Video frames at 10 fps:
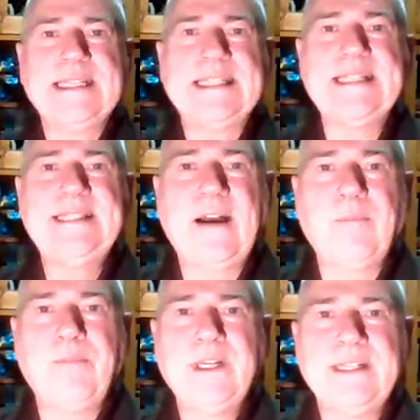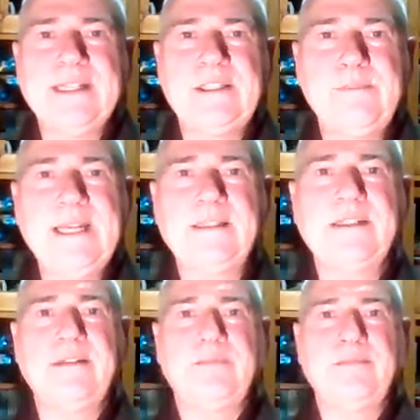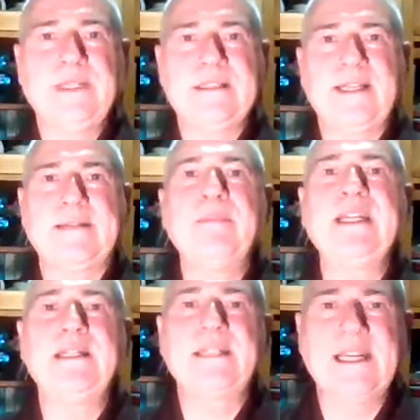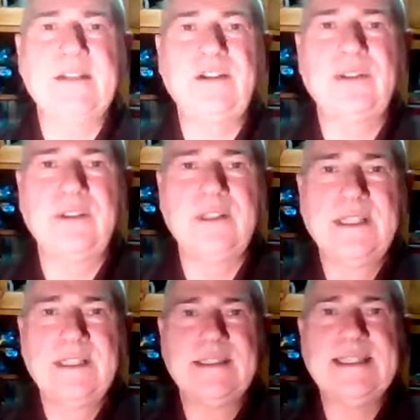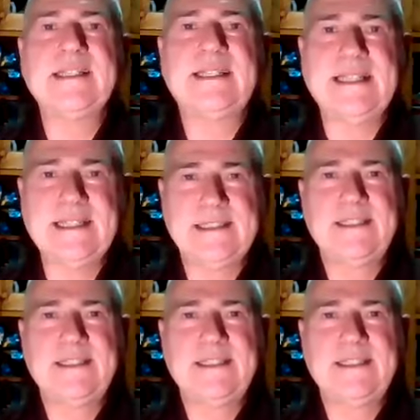yidam in Tibetan means like meditation deity.